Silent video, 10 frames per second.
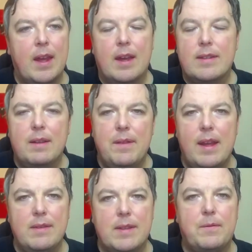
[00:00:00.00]
And
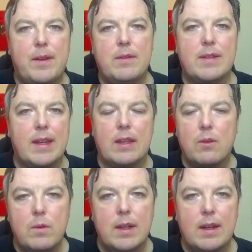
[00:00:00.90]
sometimes it feels like no
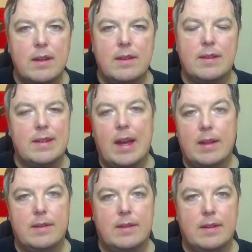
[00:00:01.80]
one
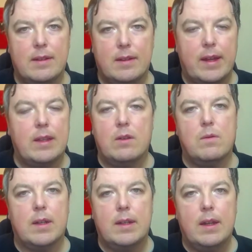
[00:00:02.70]
understands, like no
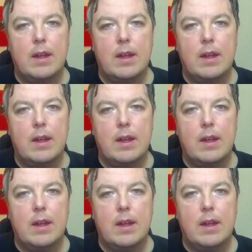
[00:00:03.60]
one.